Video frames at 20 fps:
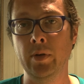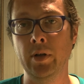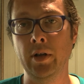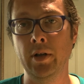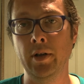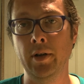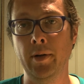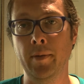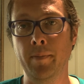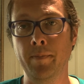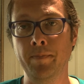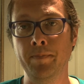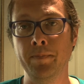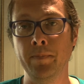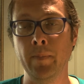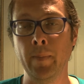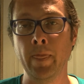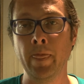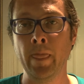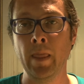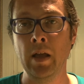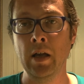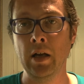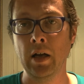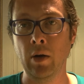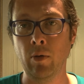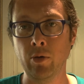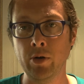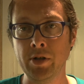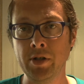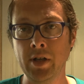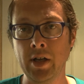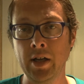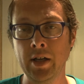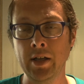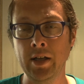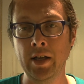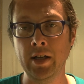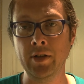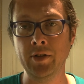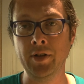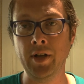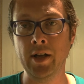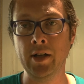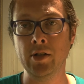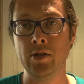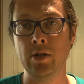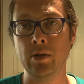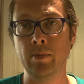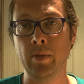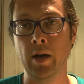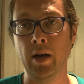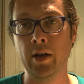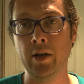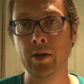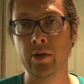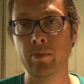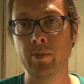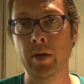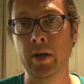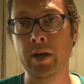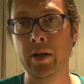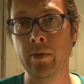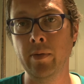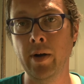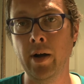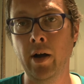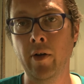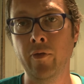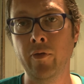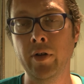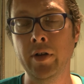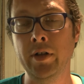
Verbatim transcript: Um, I want to say again thanks to my good buddy Ralph